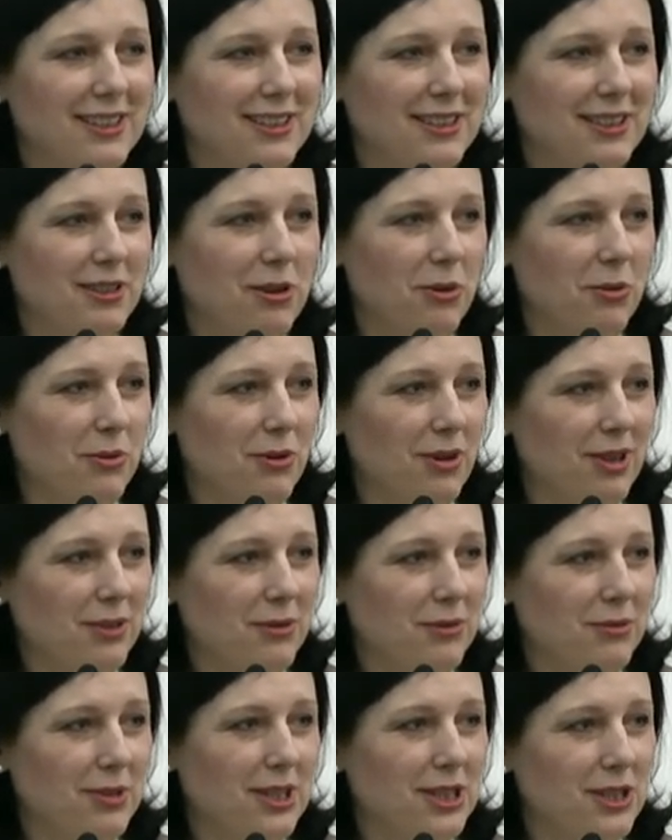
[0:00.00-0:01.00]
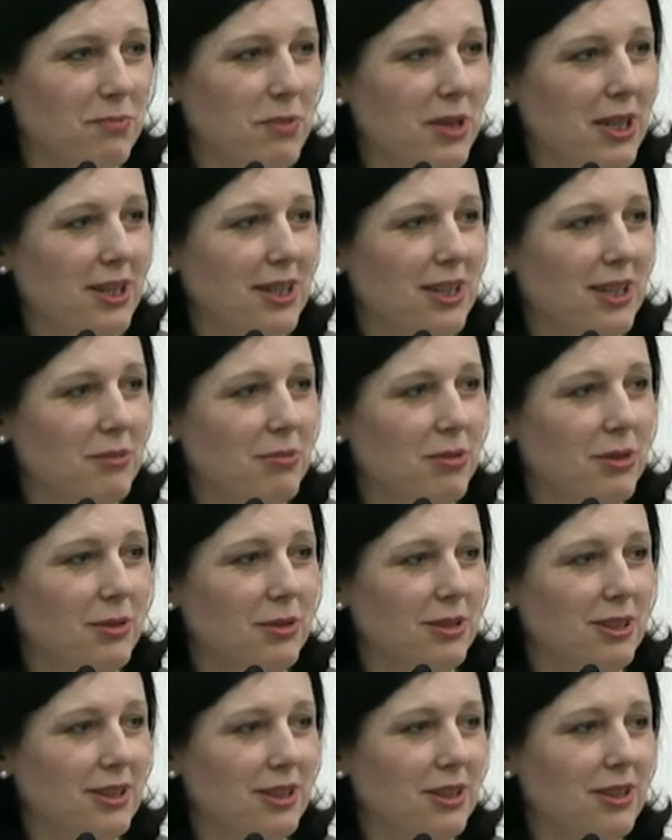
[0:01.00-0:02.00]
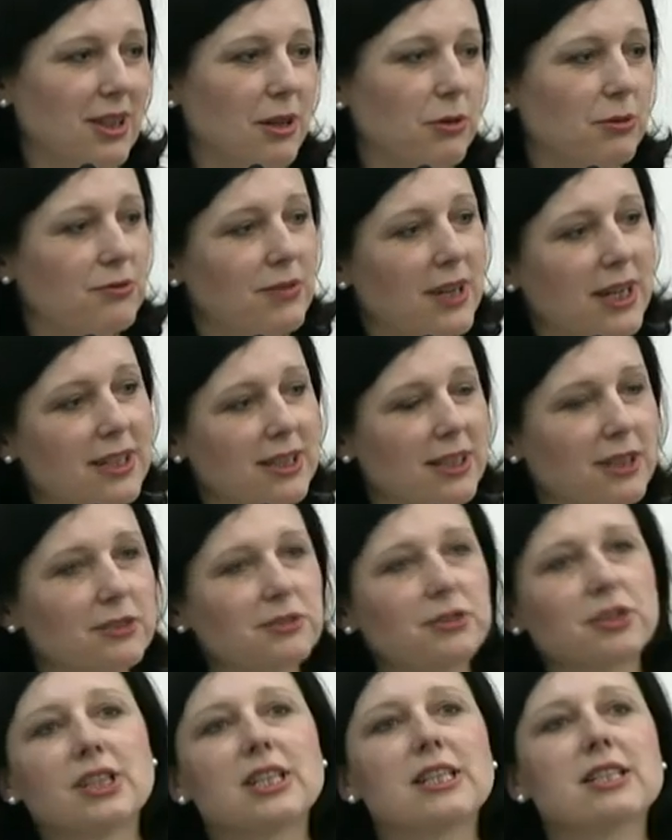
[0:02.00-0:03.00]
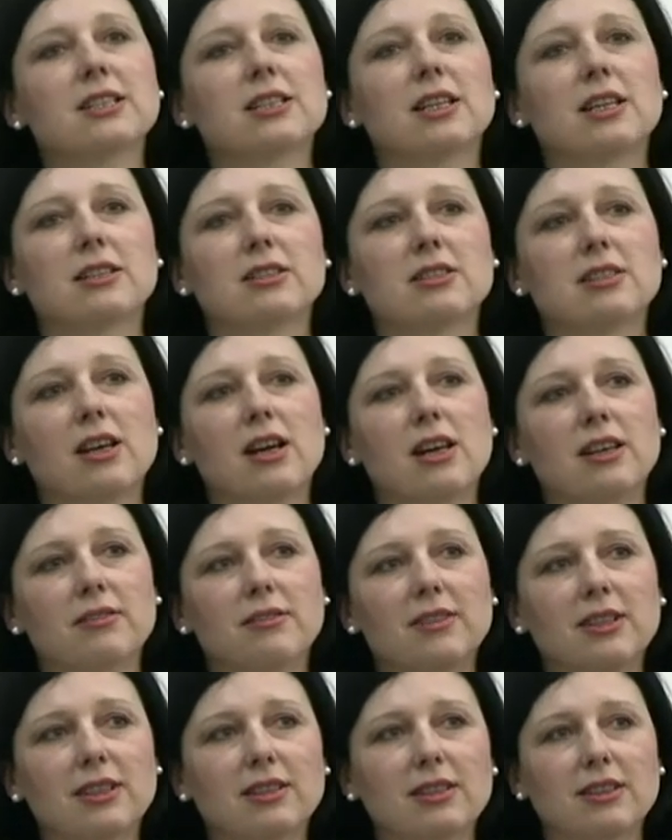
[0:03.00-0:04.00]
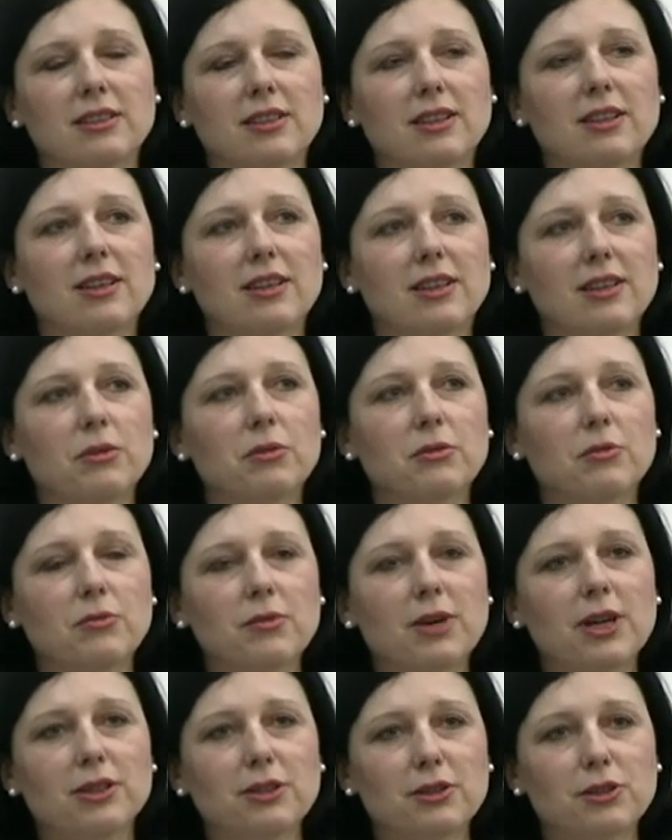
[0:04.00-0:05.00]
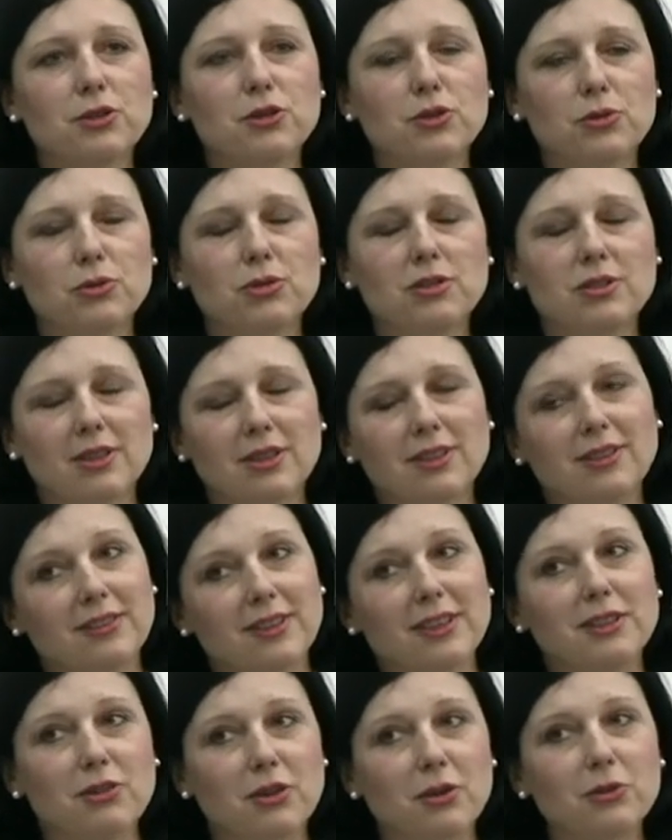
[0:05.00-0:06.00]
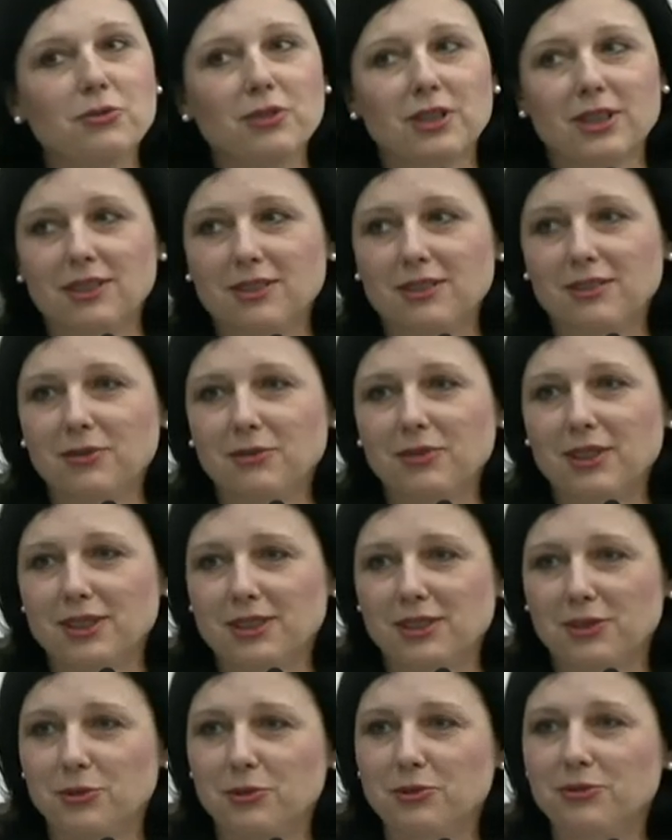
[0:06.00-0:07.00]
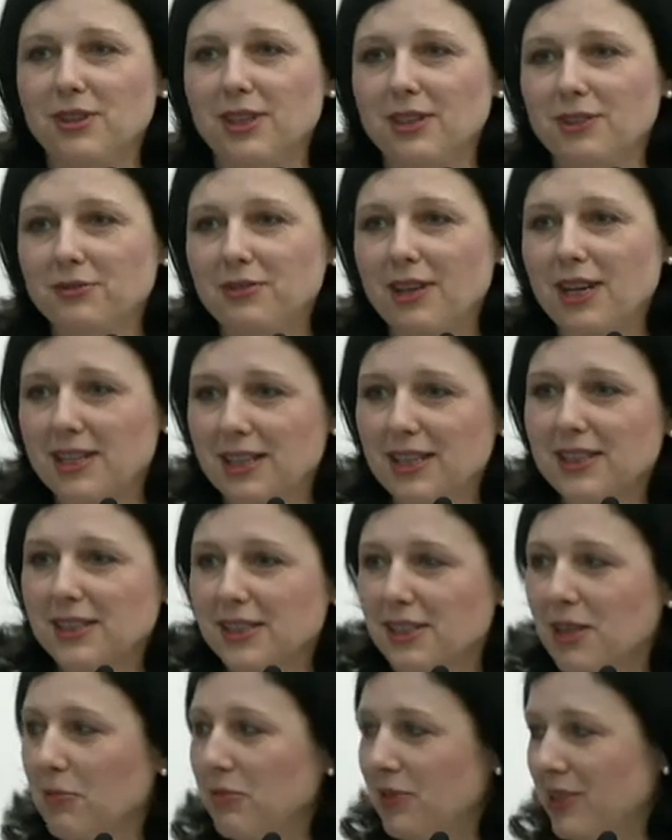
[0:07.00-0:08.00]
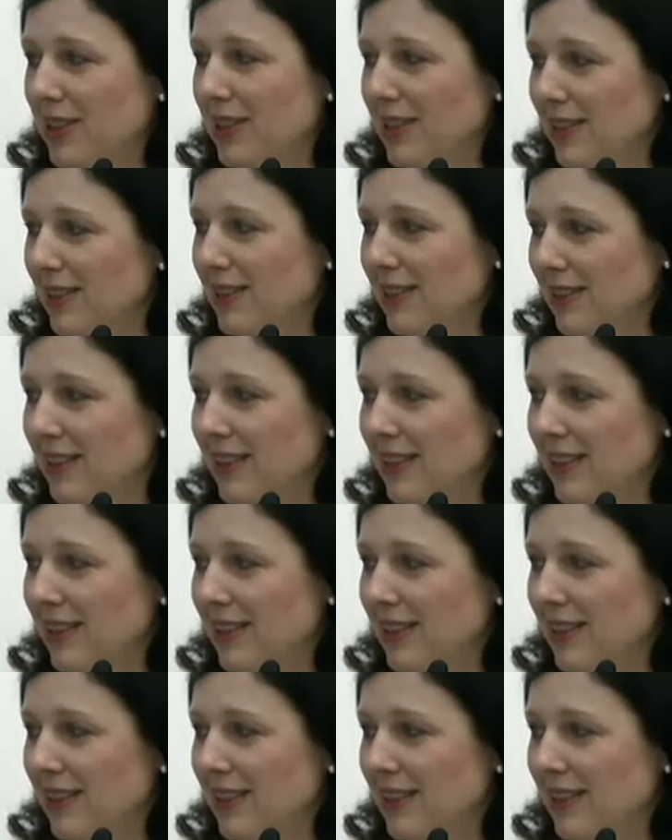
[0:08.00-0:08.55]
So when speaking about the crowdfunding, for instance, I think that one should think over whether to finance something